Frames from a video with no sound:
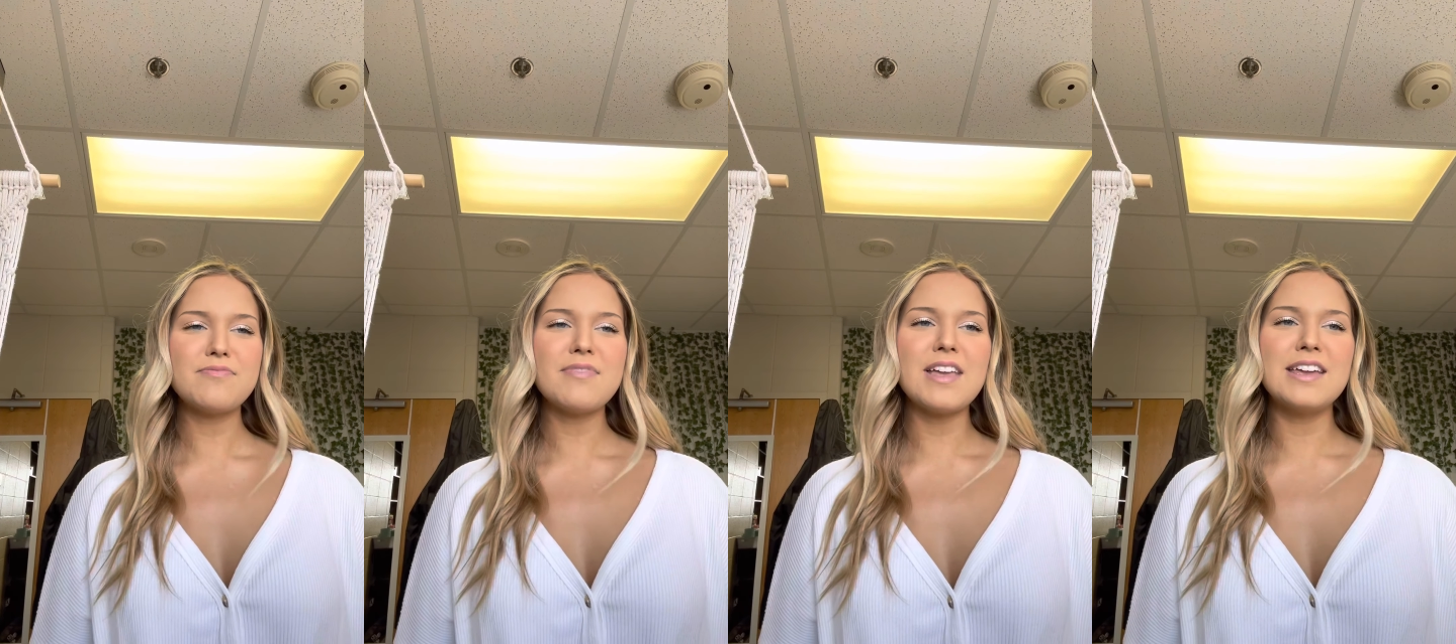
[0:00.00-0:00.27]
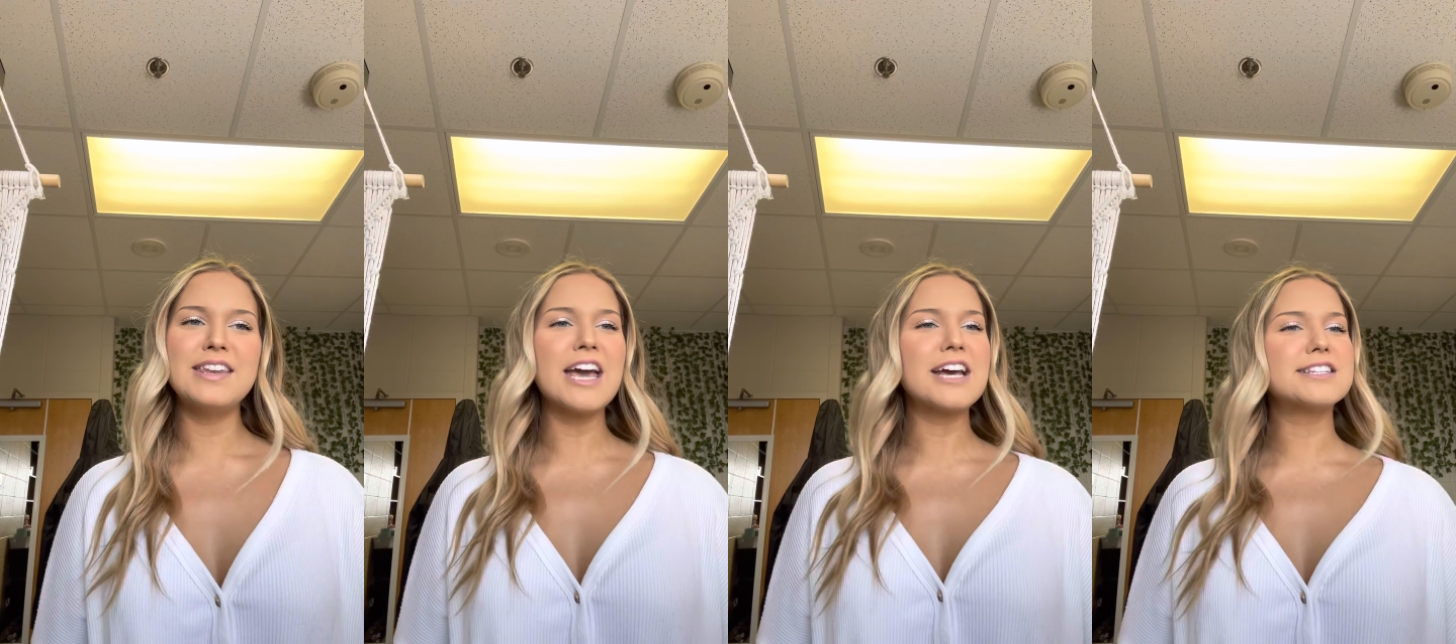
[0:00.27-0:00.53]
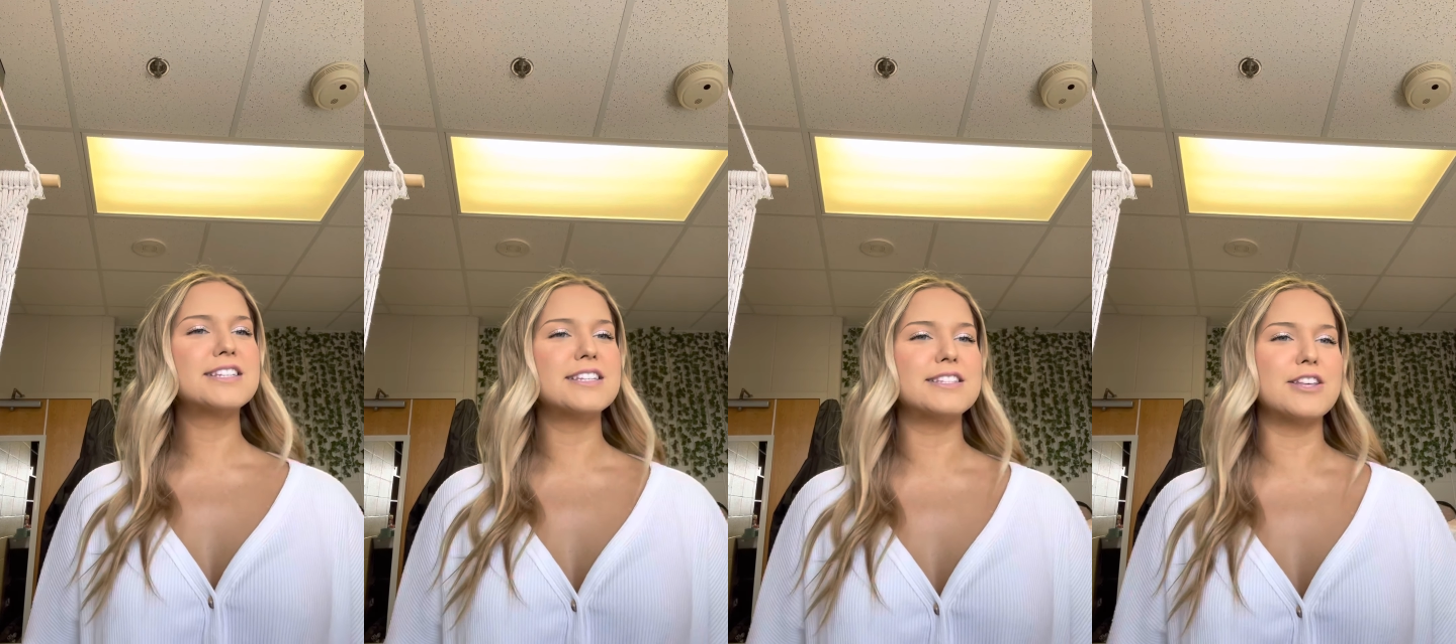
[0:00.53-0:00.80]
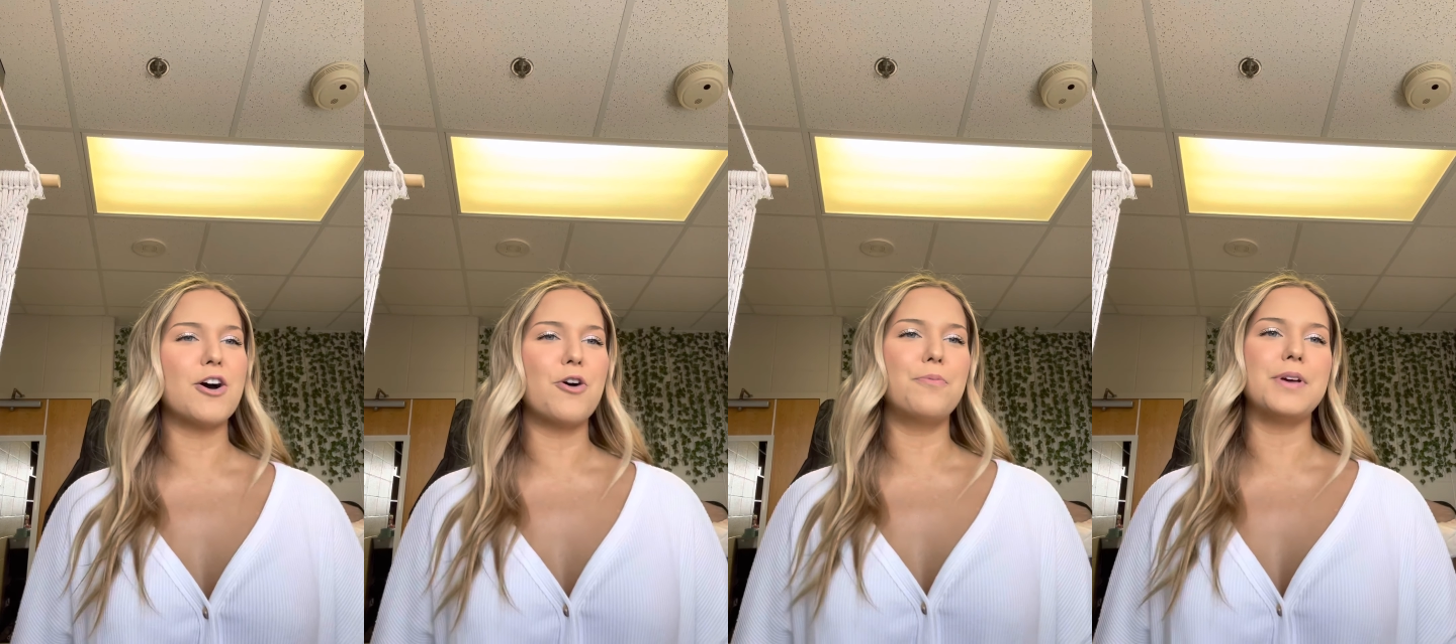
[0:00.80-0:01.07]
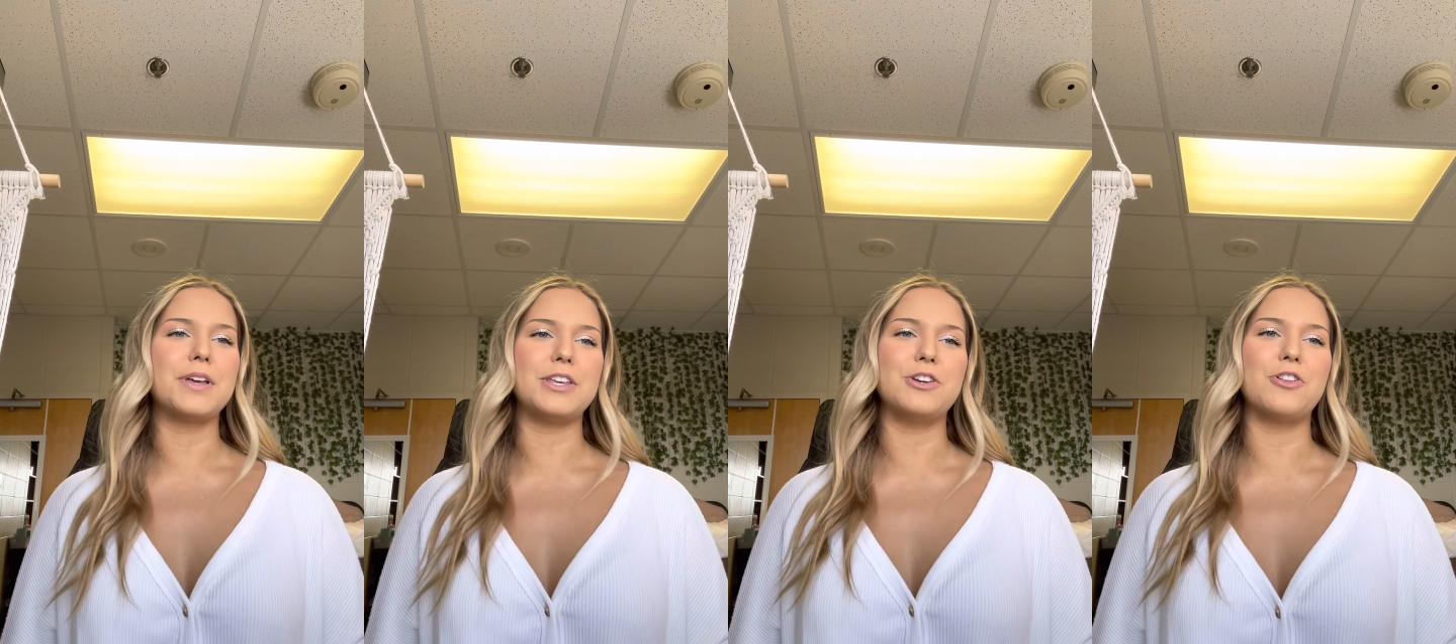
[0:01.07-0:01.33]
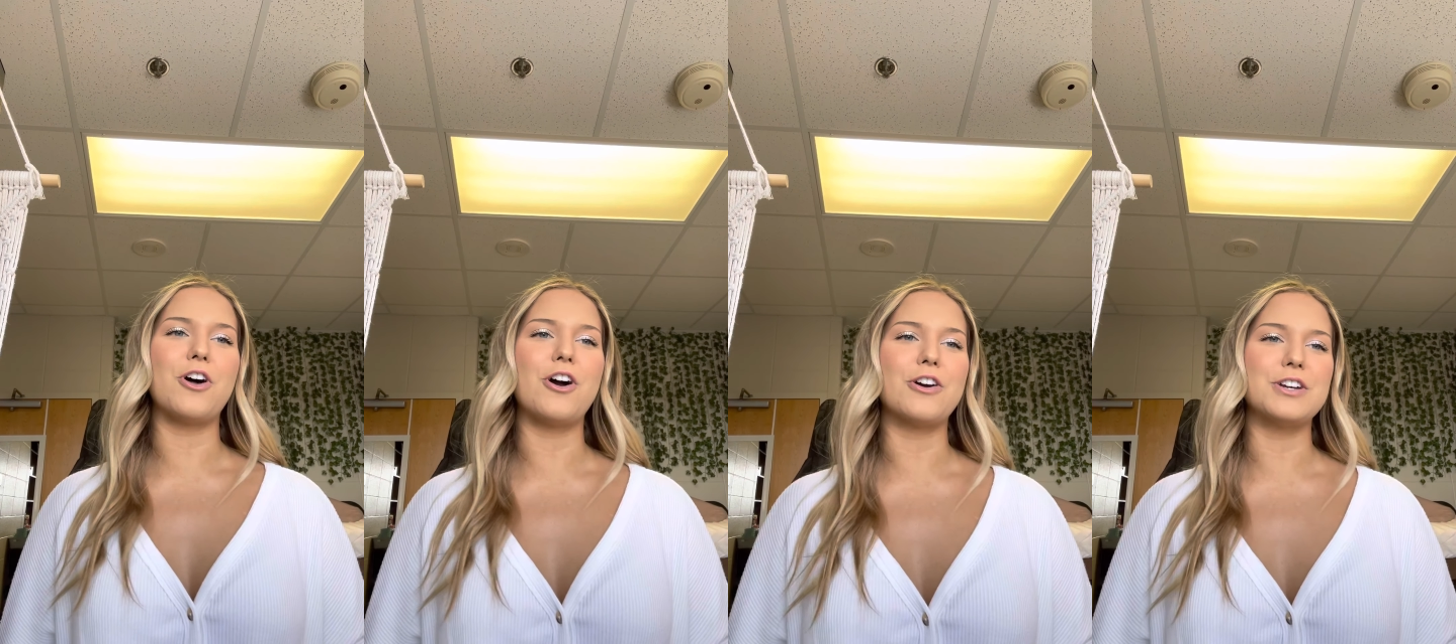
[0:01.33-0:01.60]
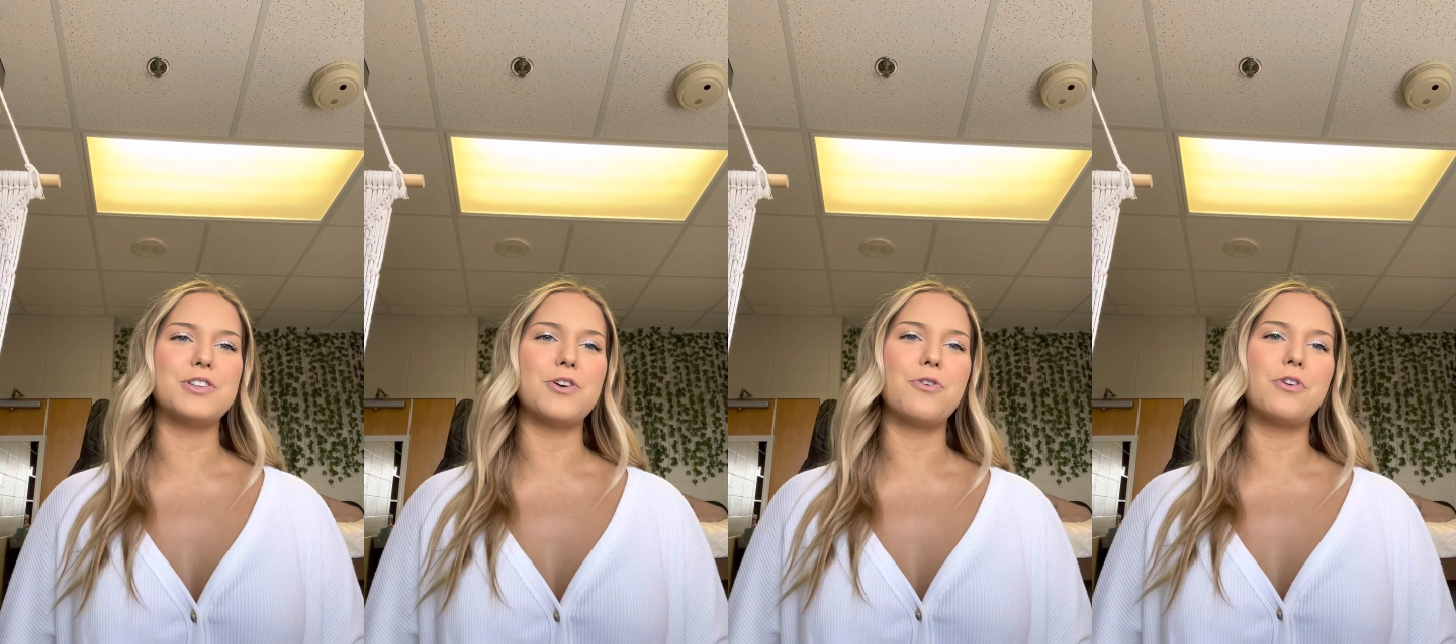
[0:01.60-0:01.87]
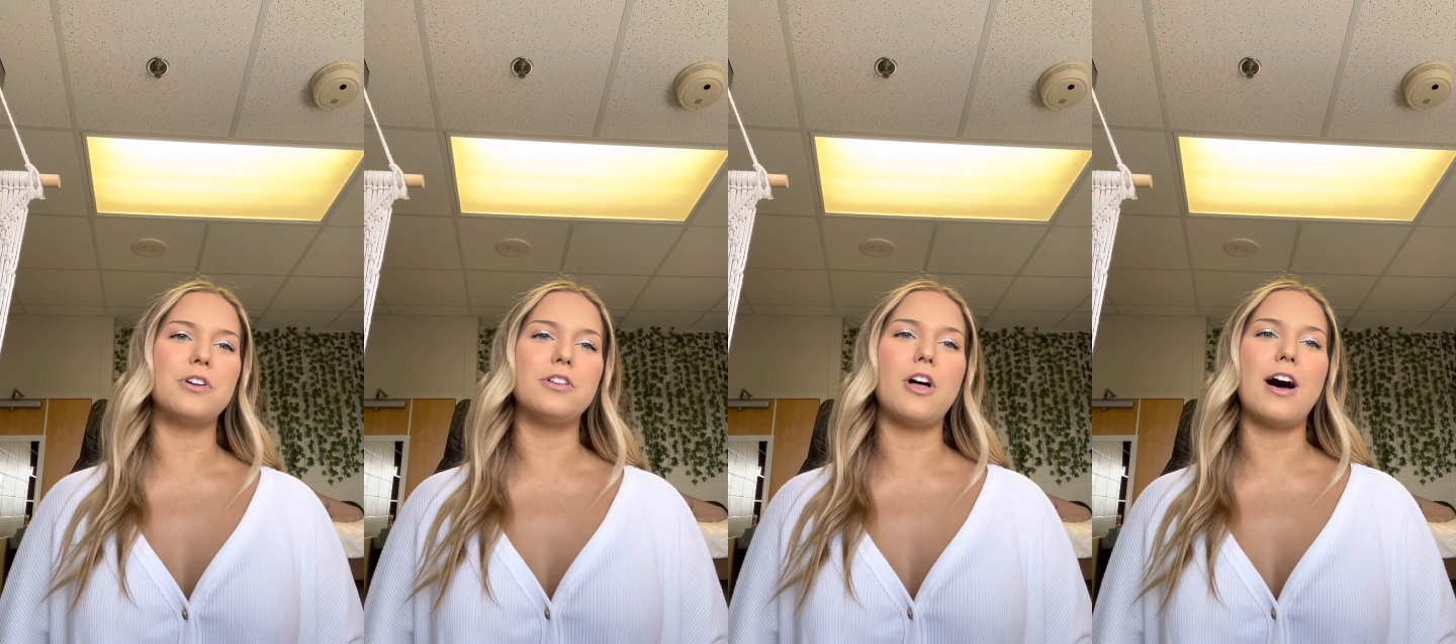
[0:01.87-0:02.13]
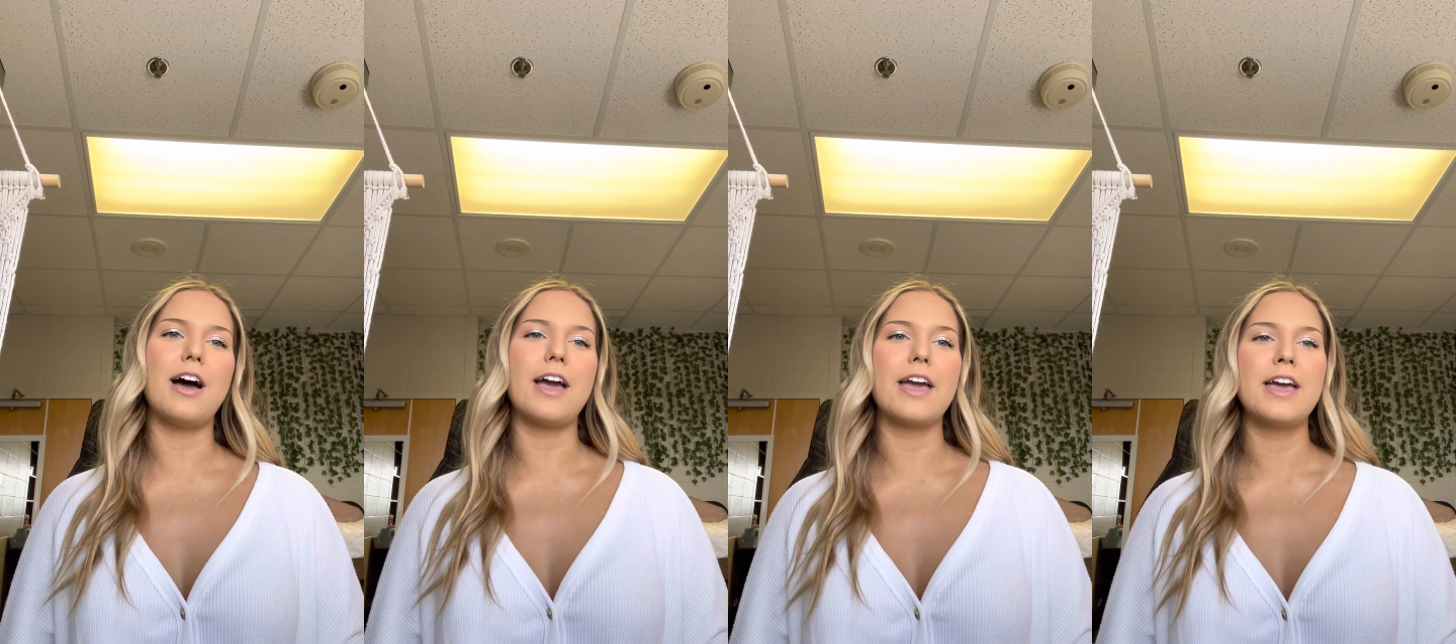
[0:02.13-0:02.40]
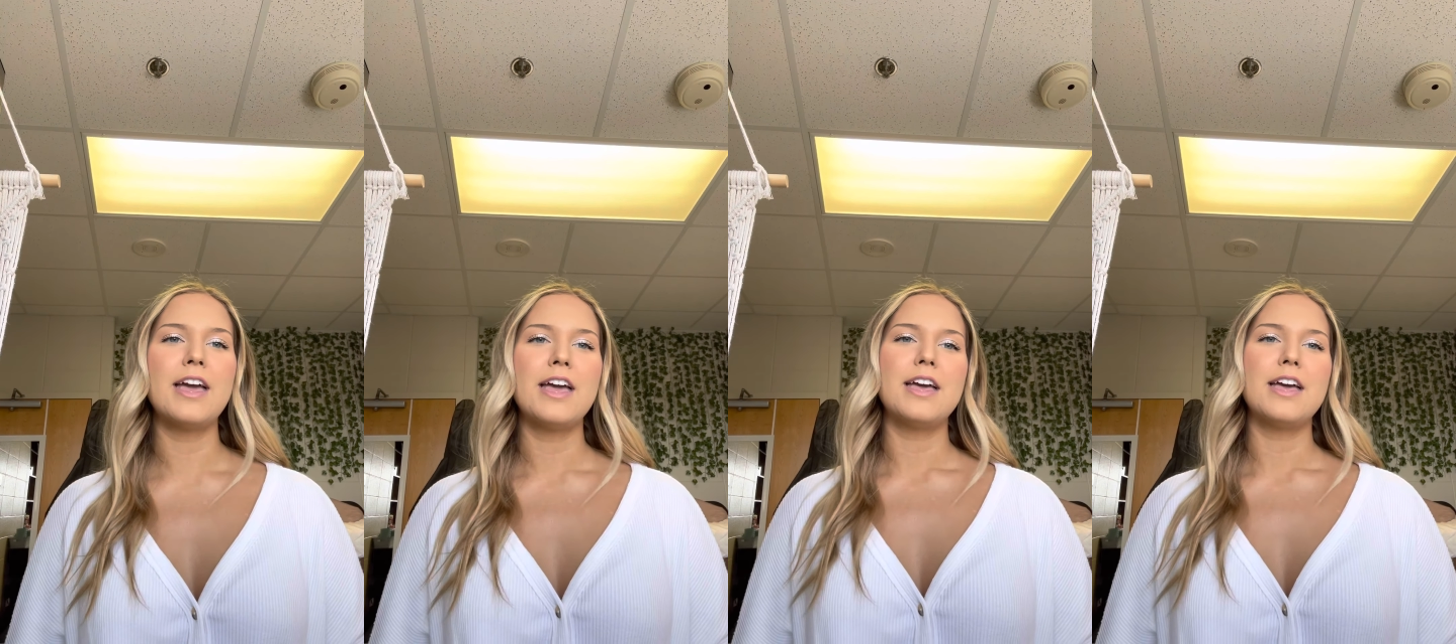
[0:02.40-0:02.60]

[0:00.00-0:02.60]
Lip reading: Next is the orbicularis oculi,